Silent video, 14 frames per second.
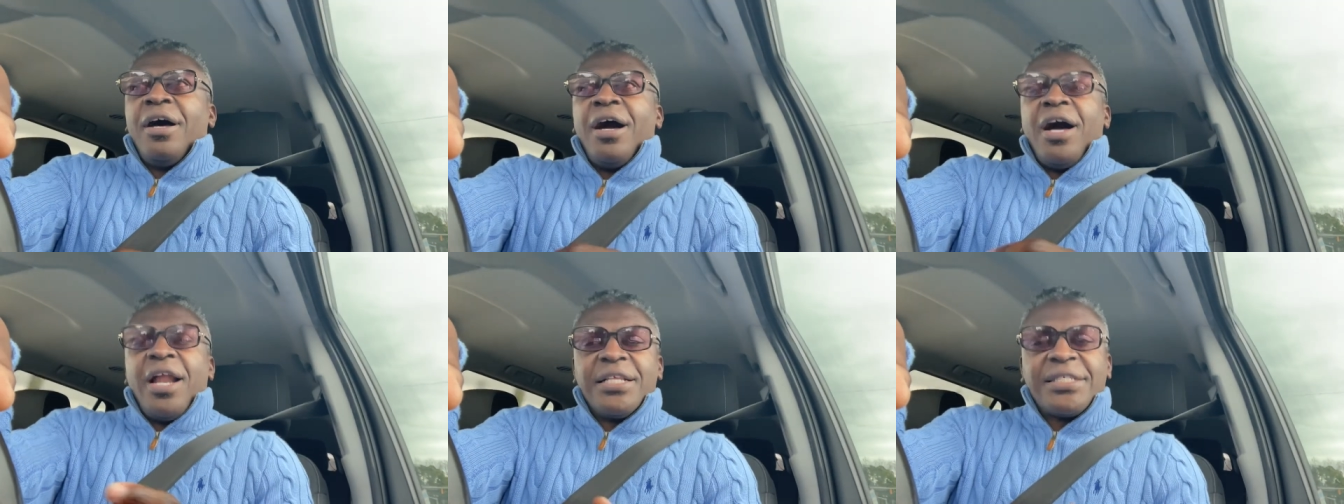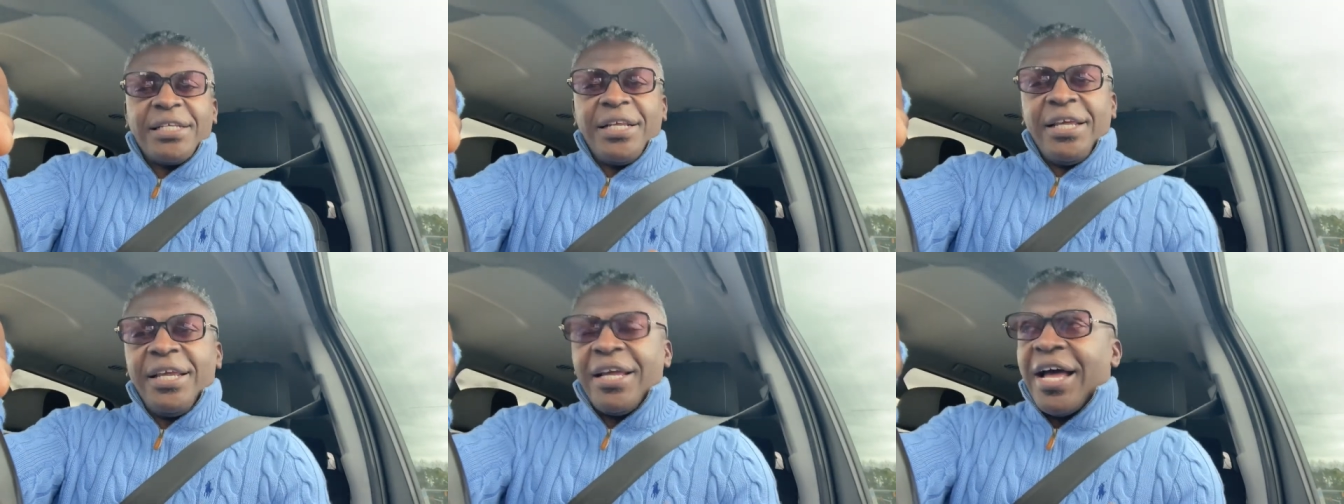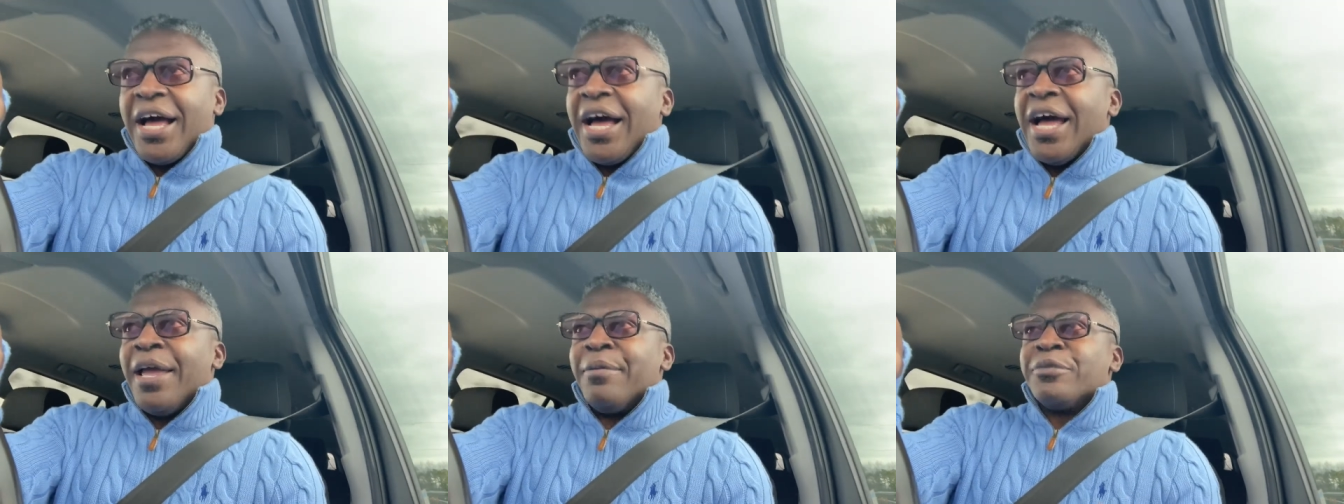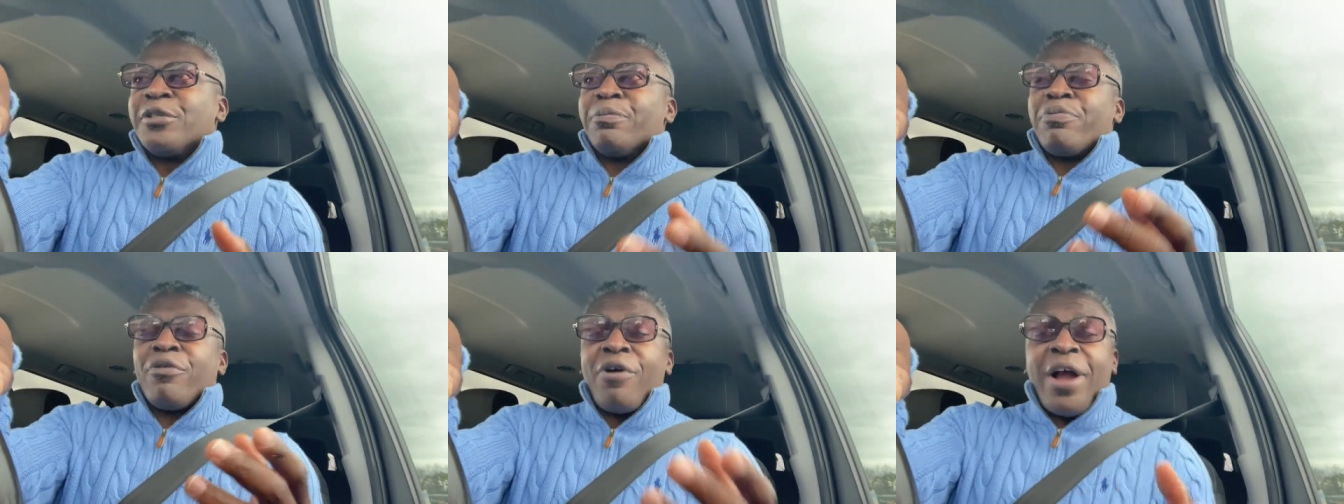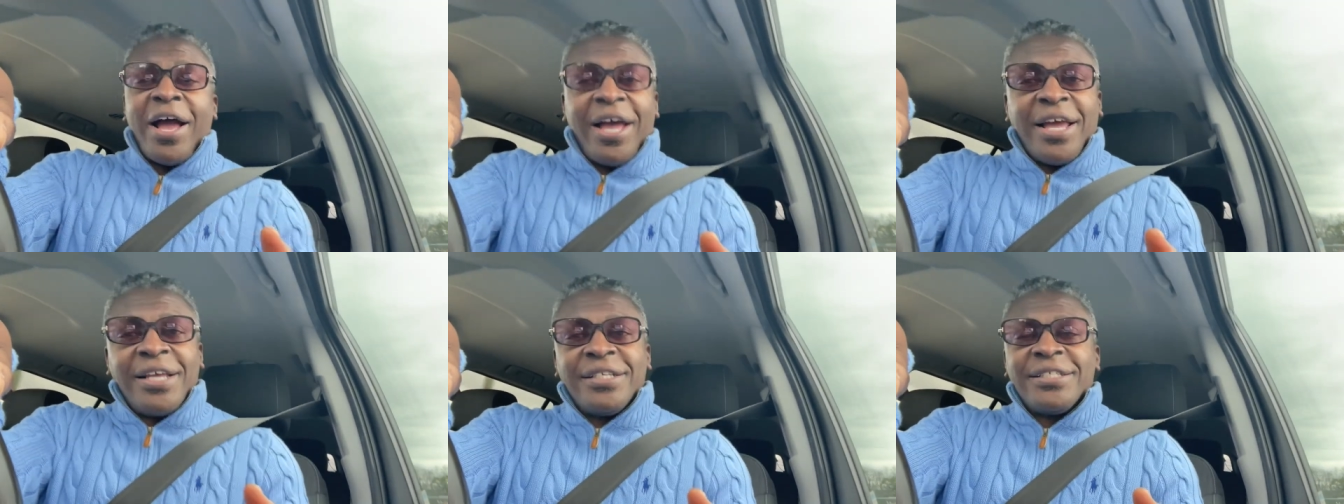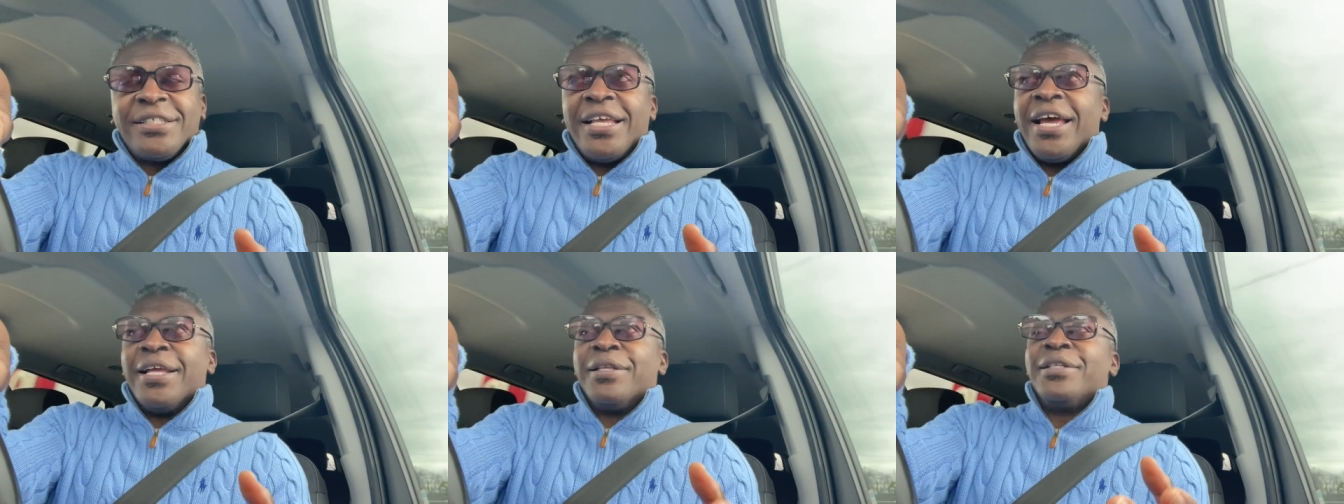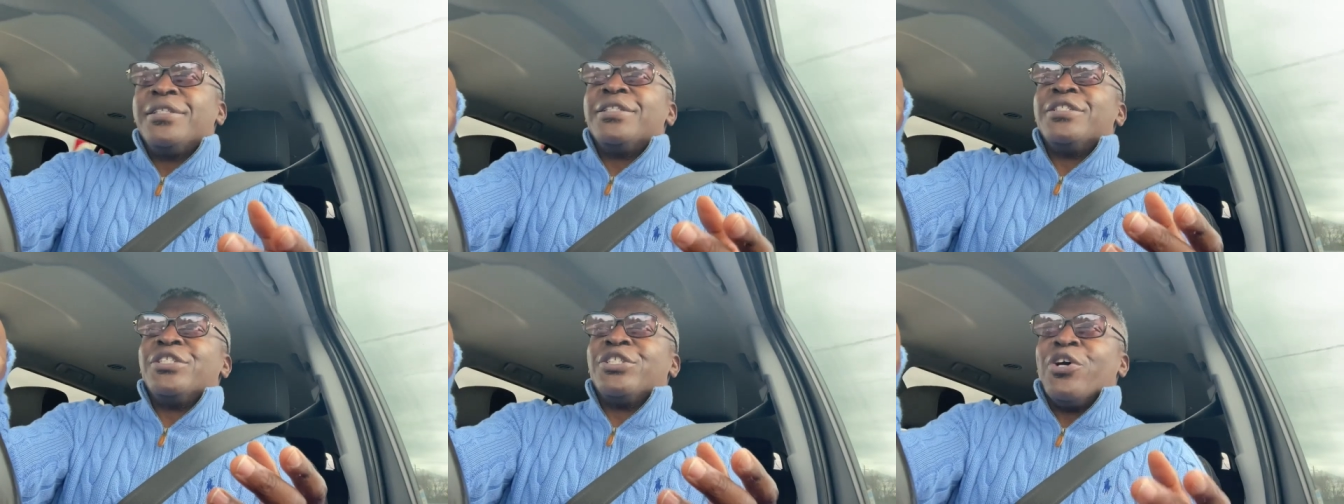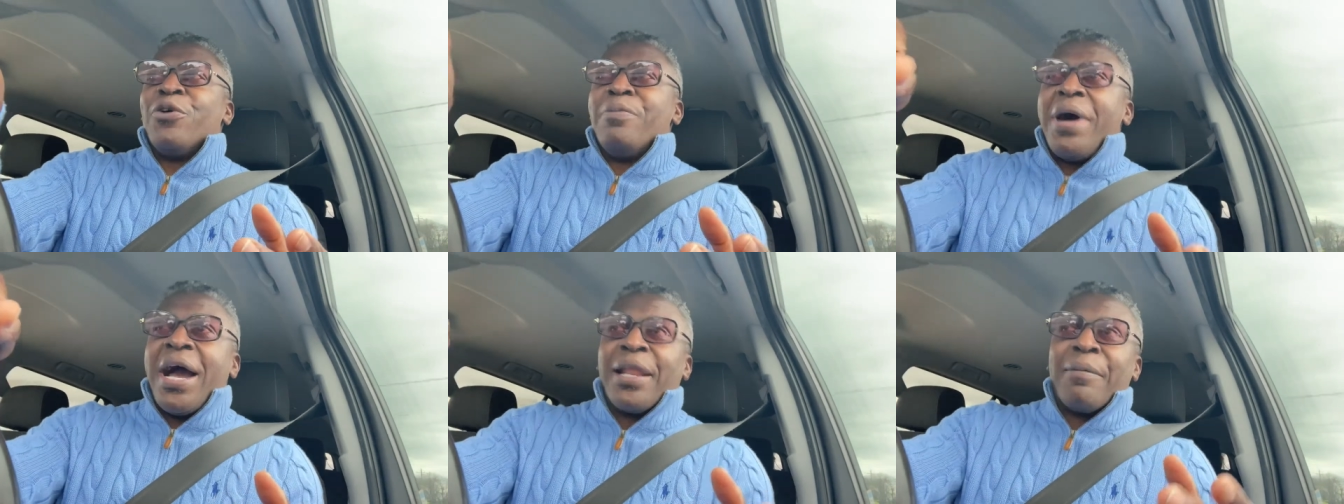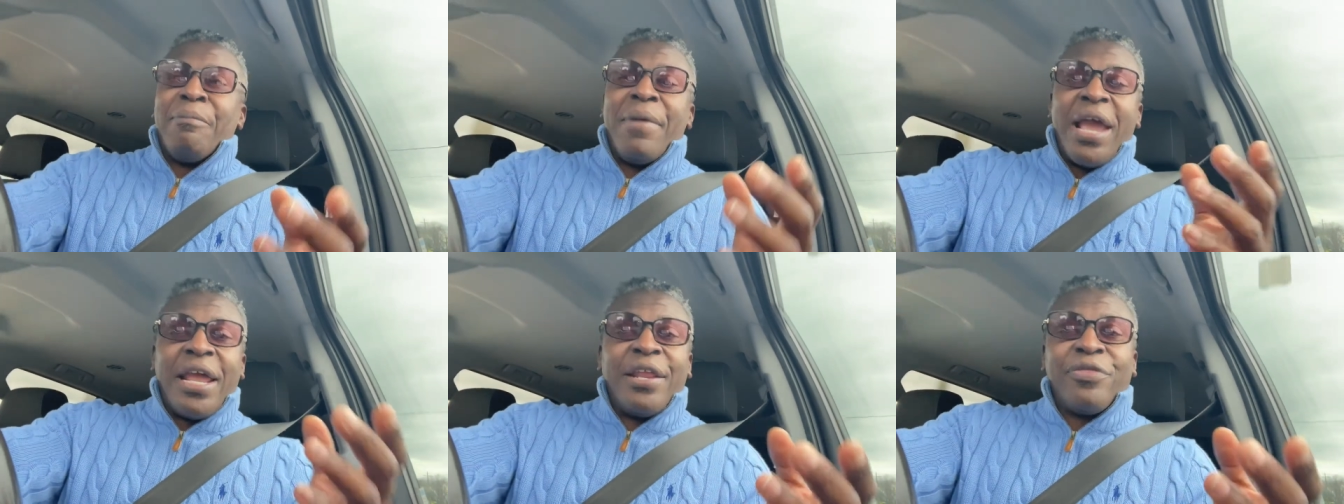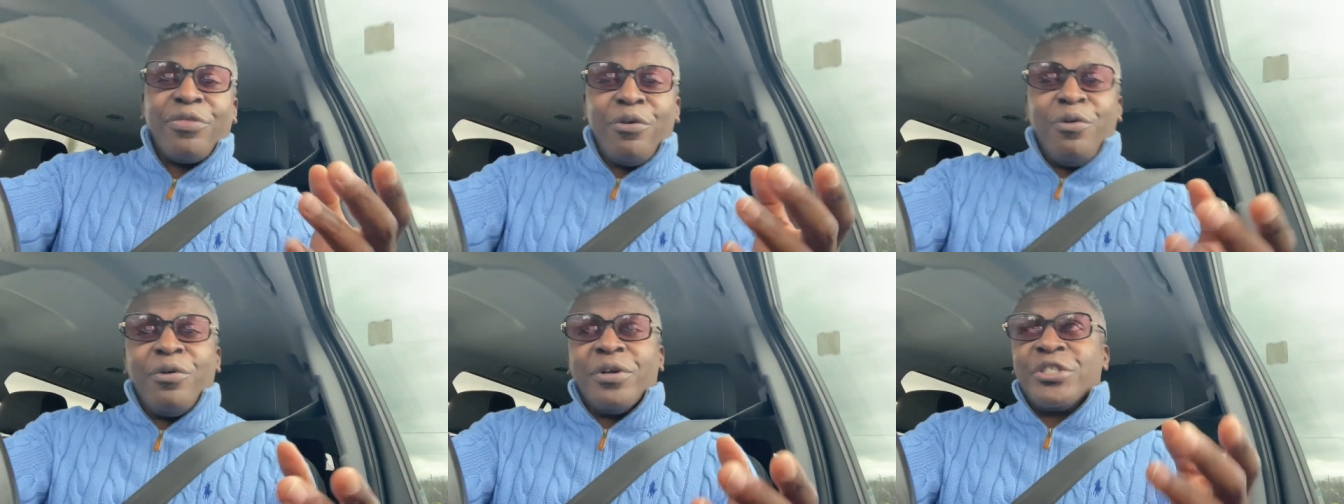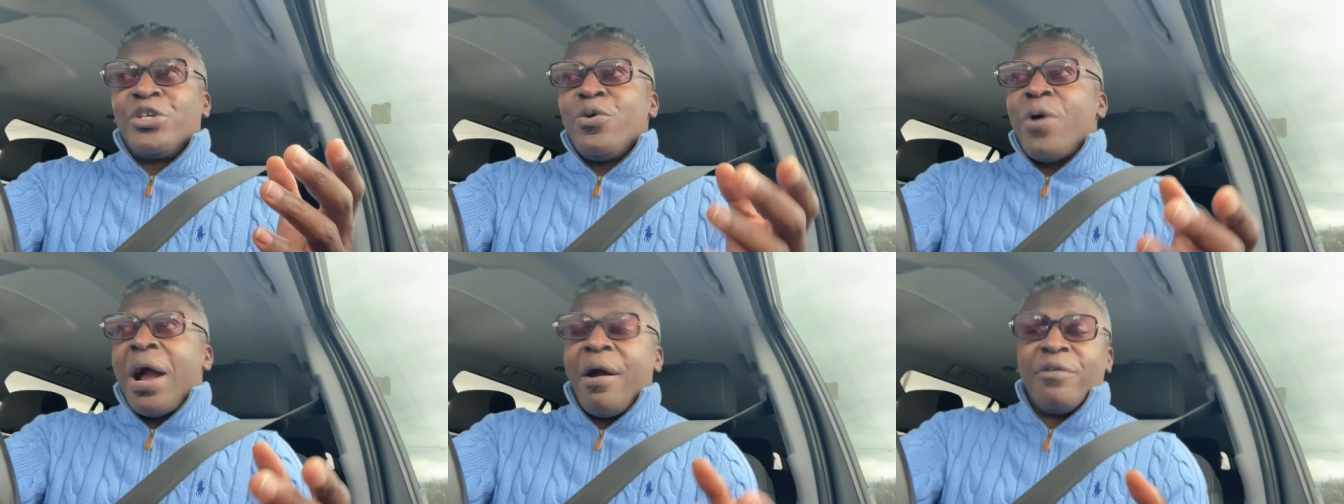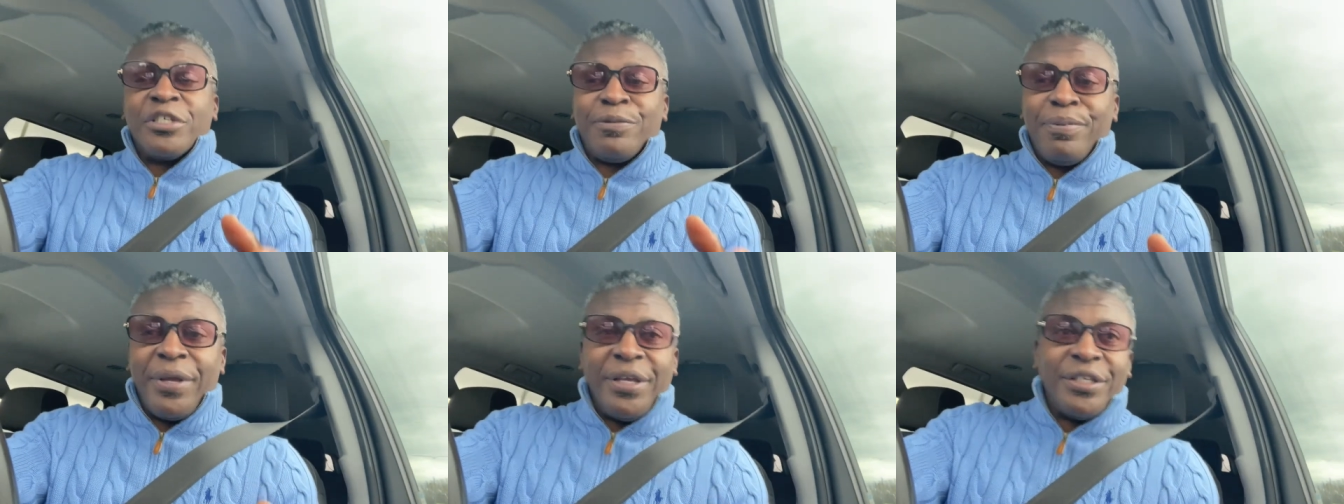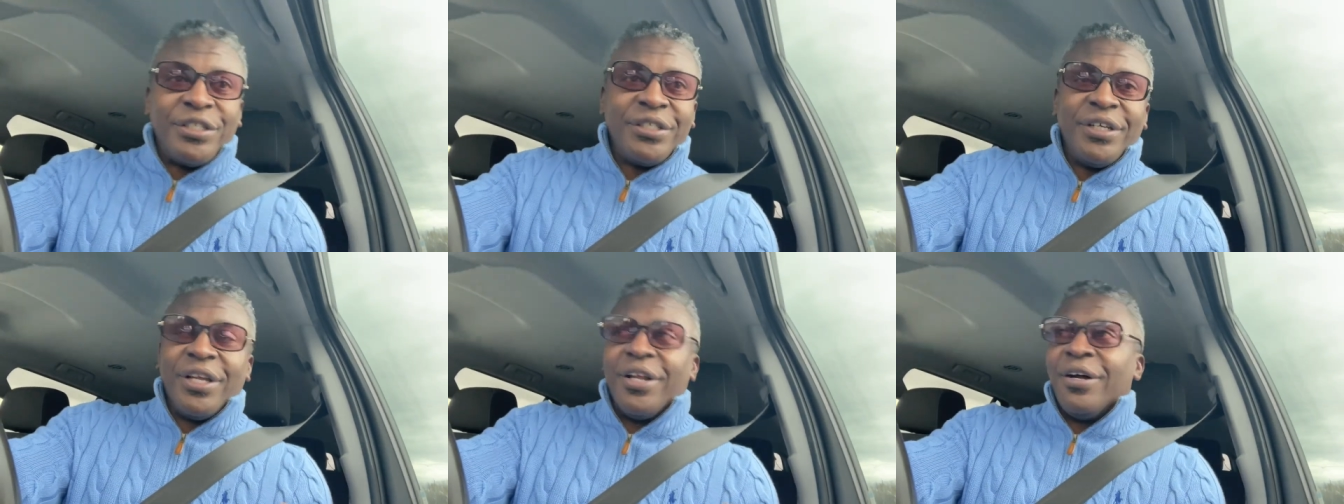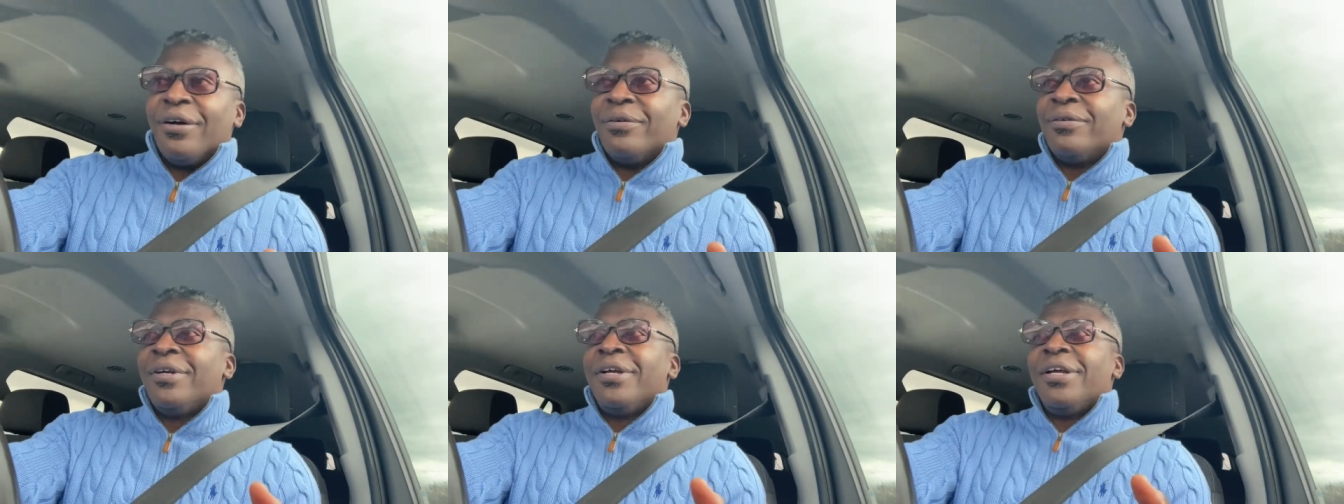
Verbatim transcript: Honestly, I am surprised that Joe Biden made it through the two-hour speech, you know.